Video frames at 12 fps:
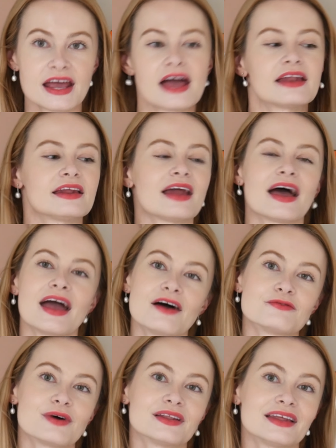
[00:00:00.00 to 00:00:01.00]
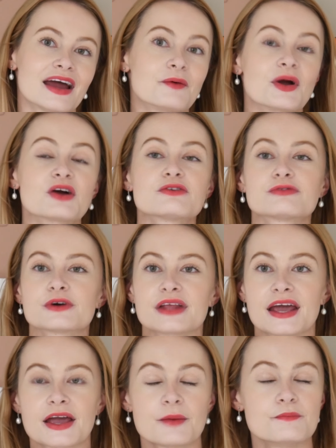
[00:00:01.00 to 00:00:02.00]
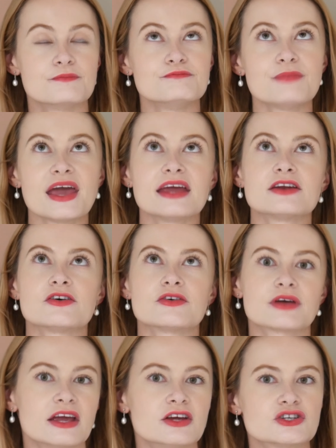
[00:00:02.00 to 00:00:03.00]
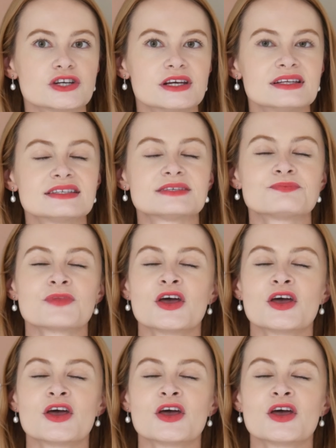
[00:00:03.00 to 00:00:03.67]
and then I have one that I wear for like main occasions.